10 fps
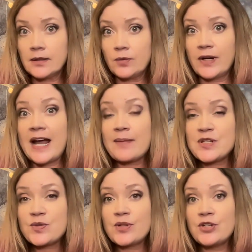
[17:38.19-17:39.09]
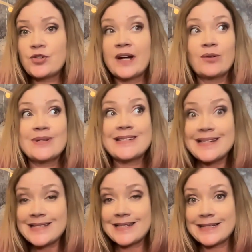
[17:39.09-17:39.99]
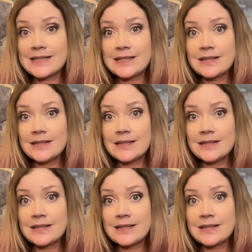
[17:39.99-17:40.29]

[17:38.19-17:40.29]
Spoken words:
What happens when you try to resist it